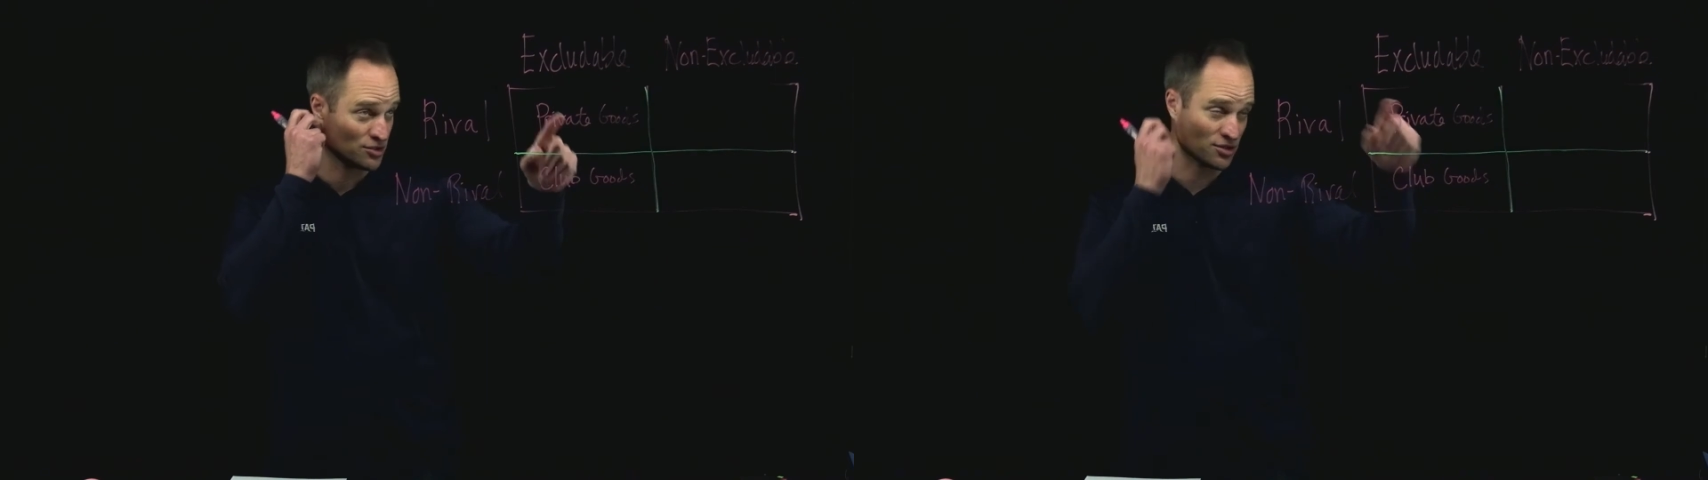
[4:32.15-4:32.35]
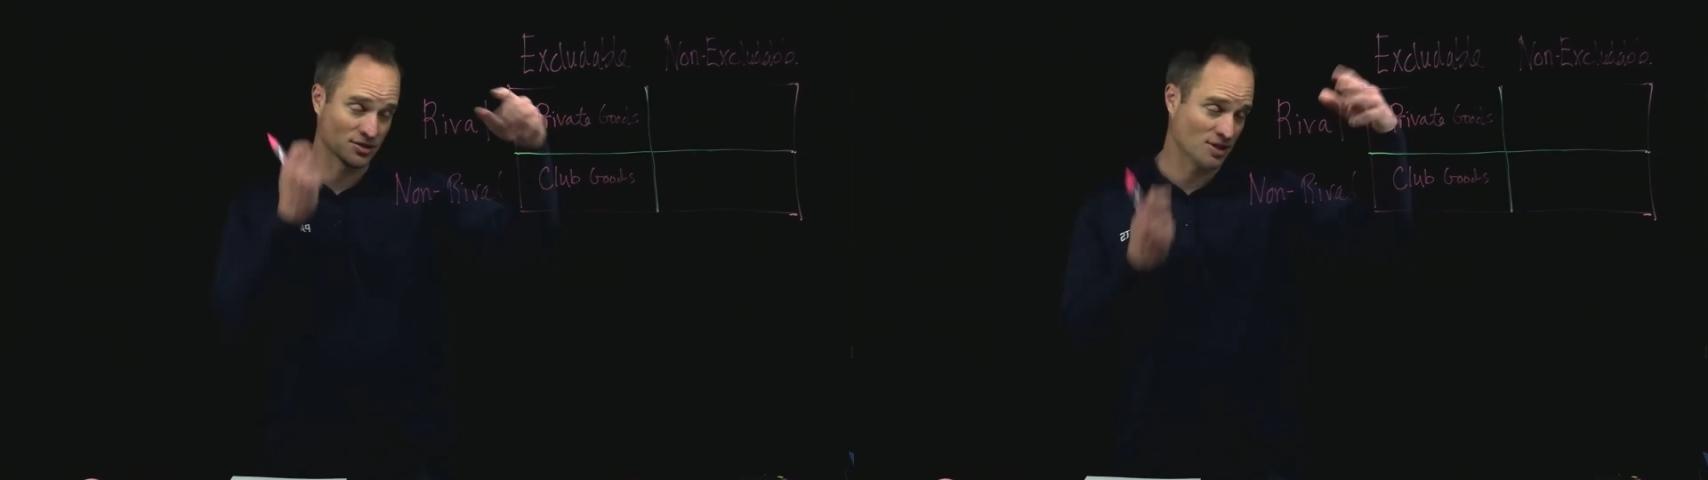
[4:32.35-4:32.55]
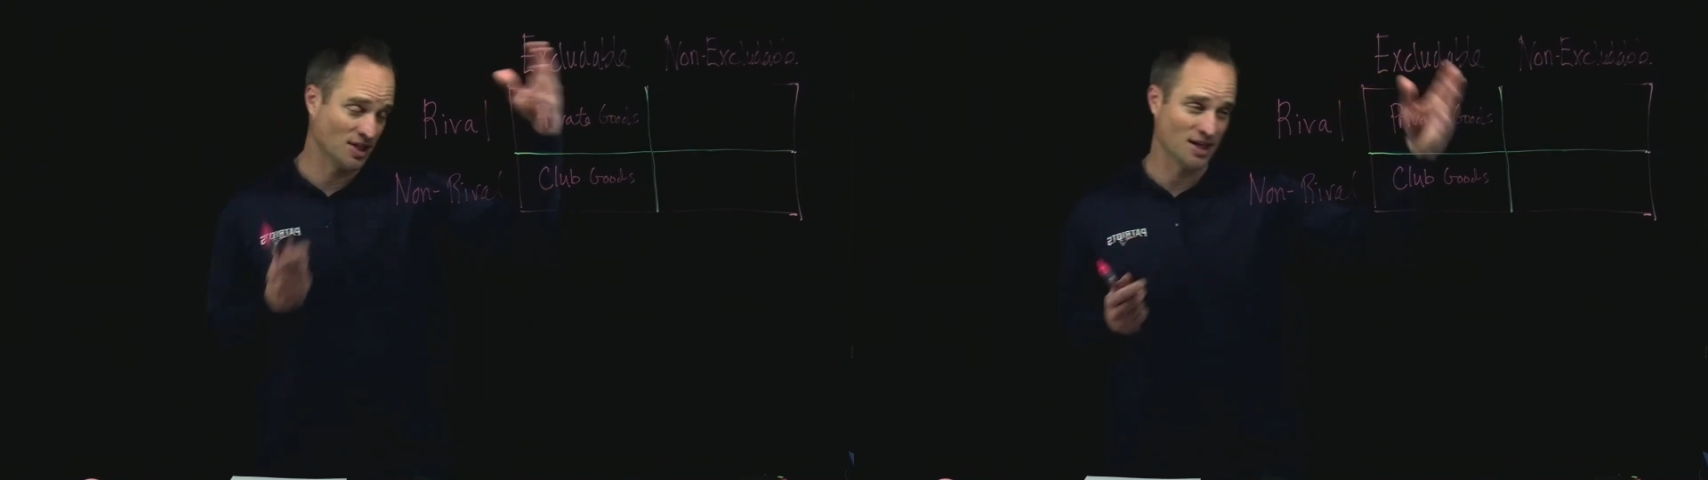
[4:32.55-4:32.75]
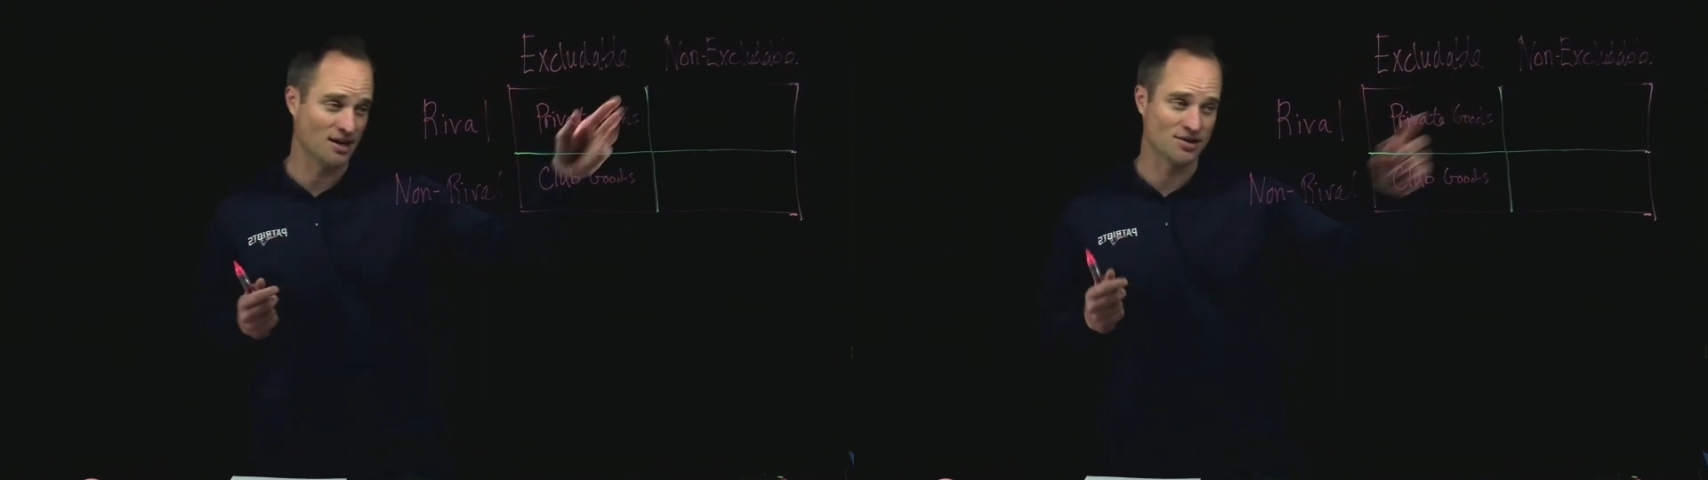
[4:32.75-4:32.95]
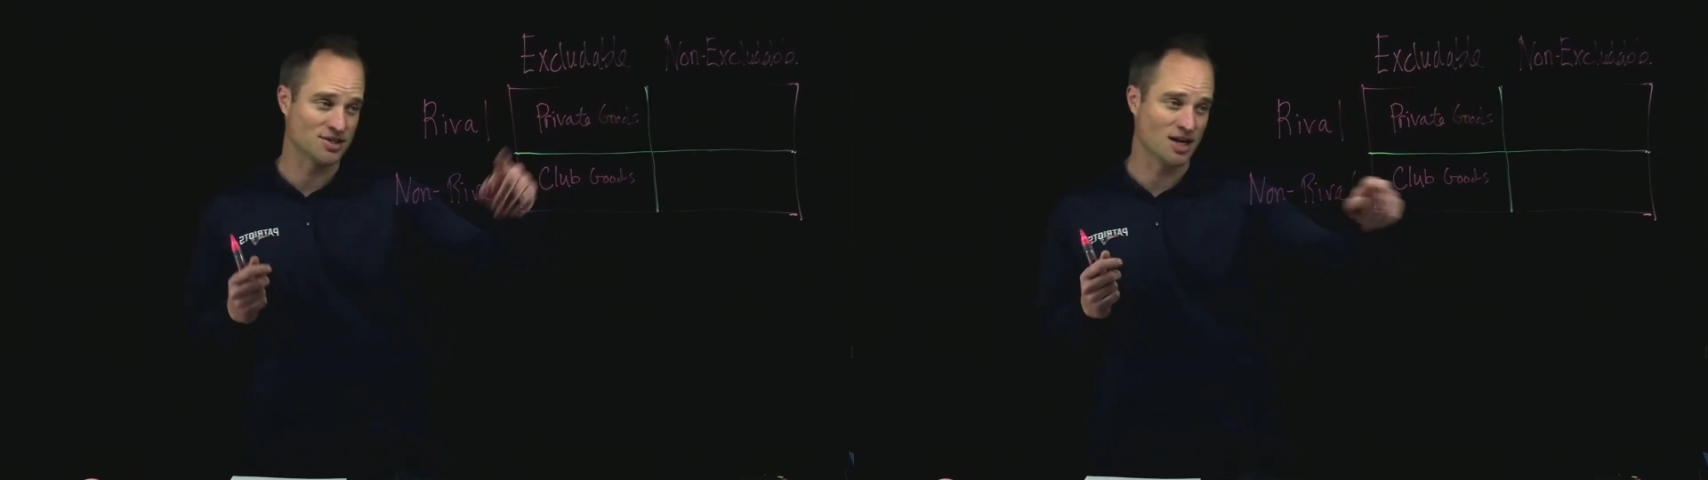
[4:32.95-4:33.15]
So the clean
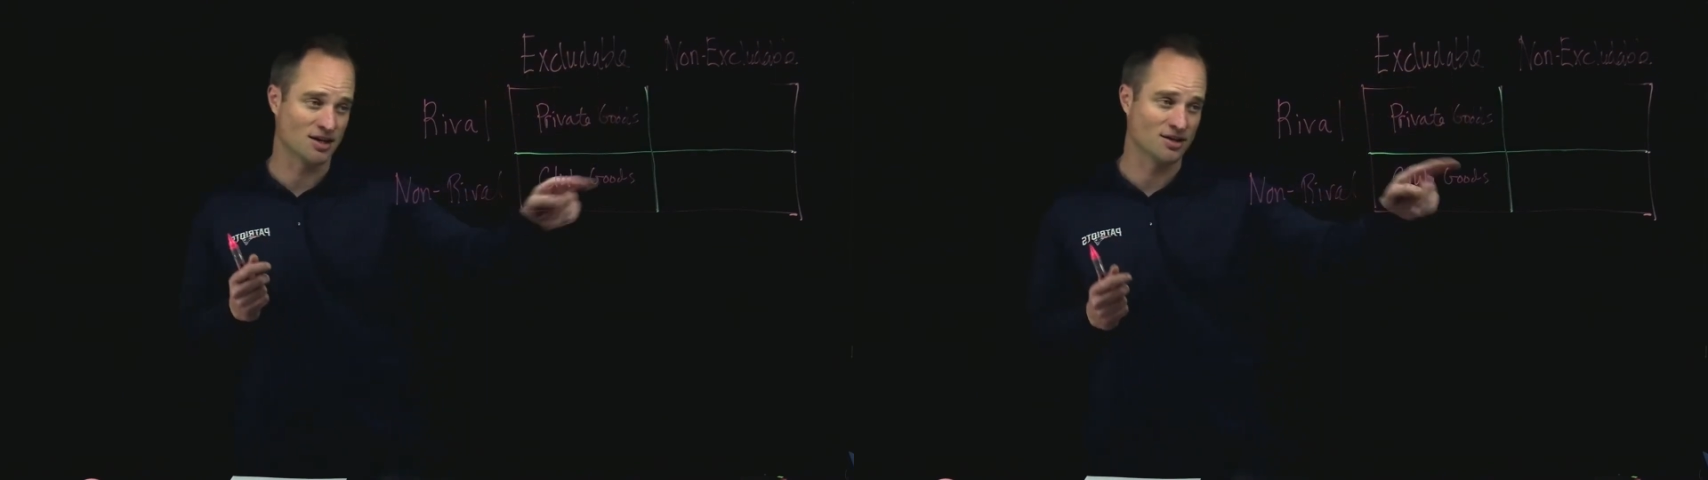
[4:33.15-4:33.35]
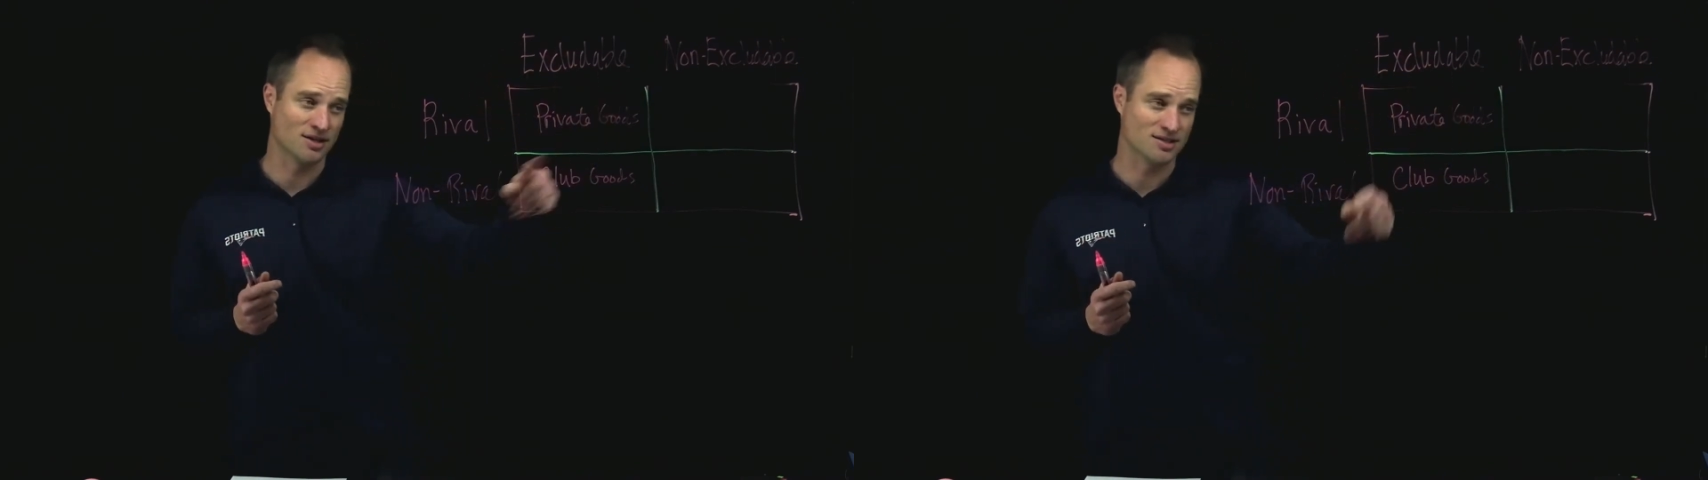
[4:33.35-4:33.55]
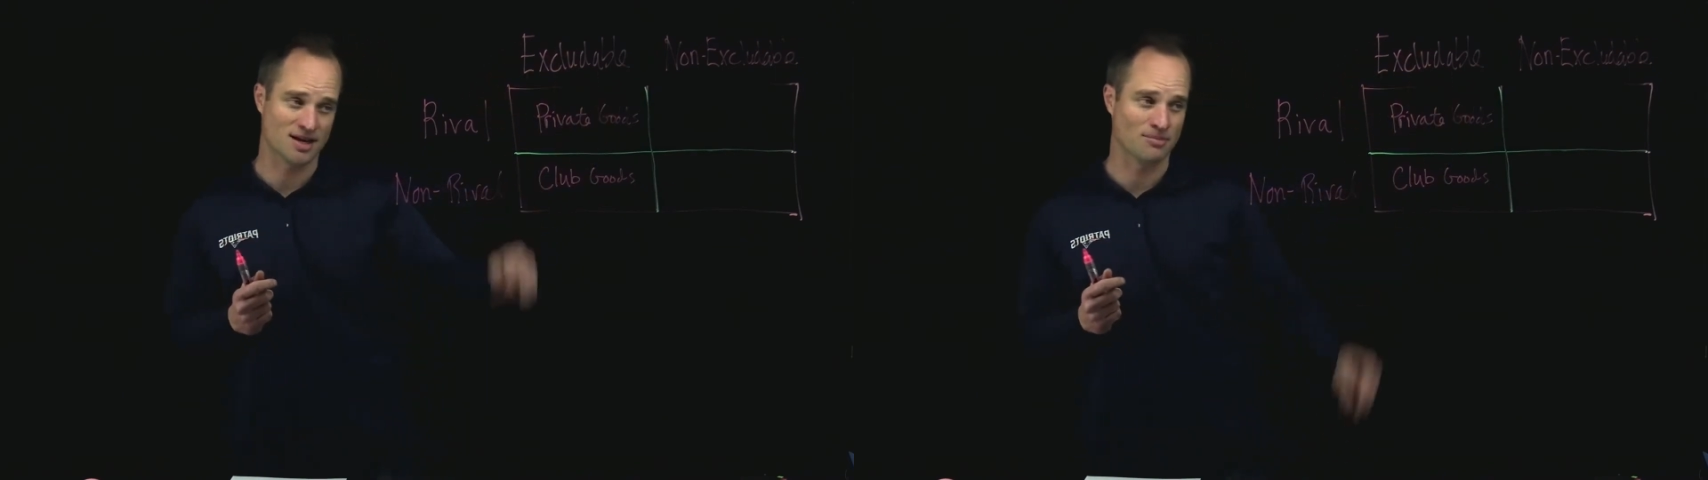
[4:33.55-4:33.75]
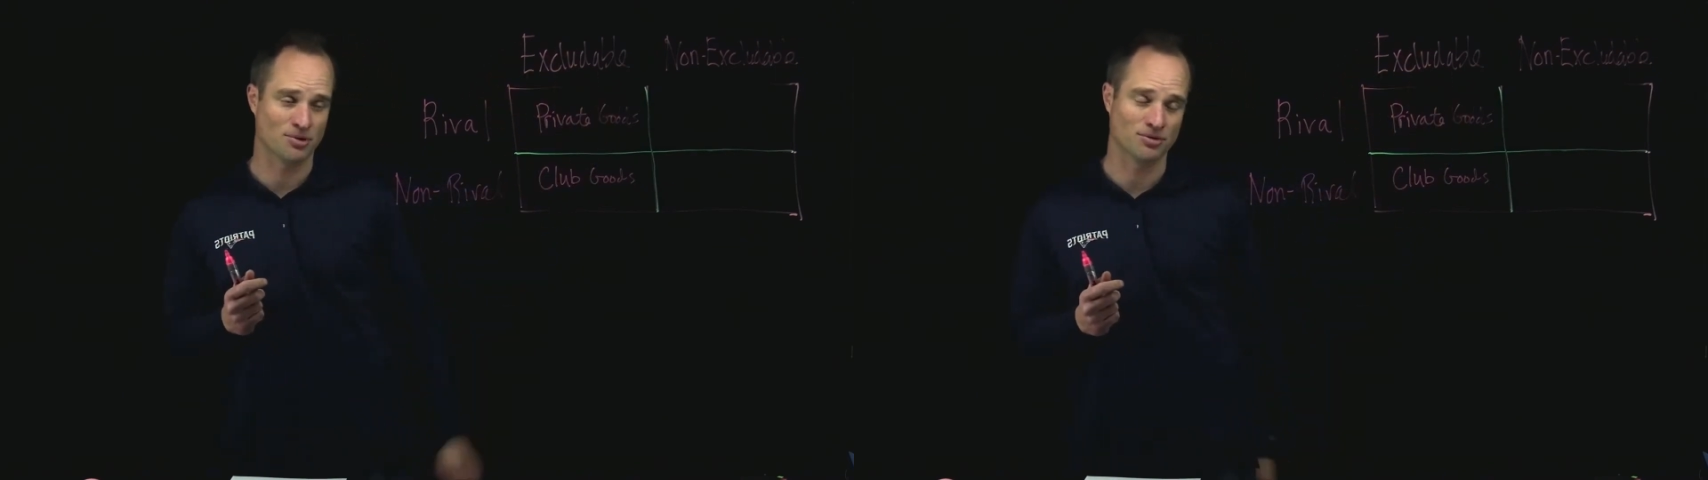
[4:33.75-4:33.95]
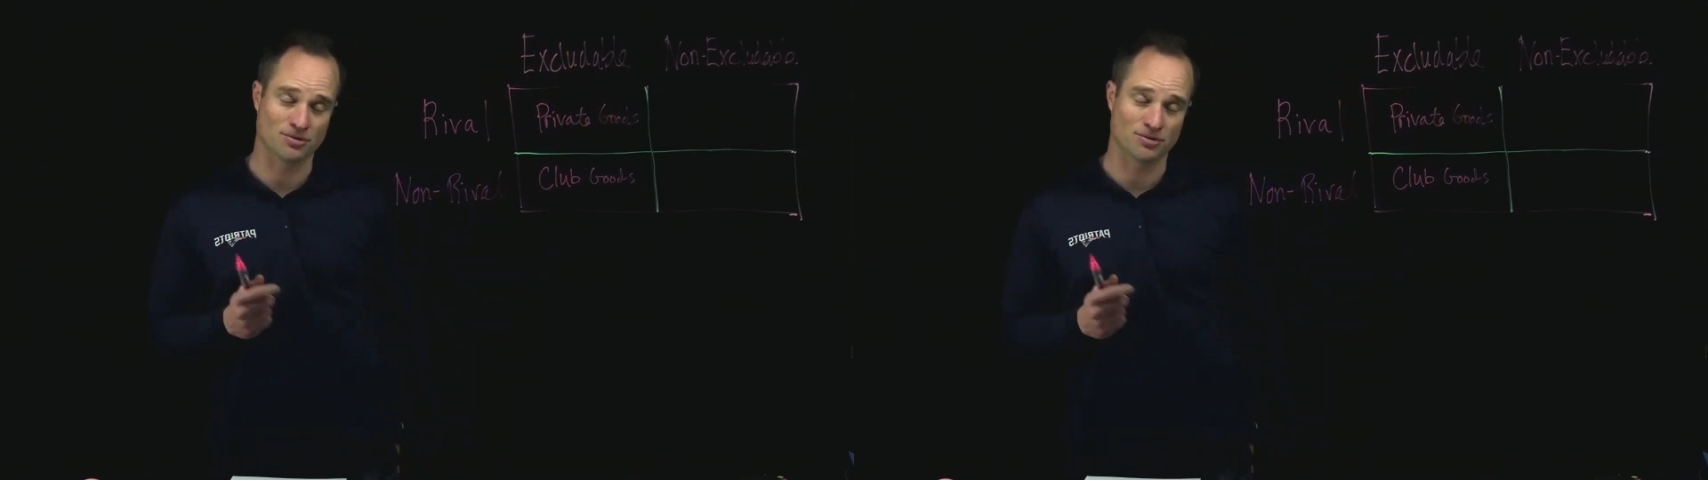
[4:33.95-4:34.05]
air is not a good example,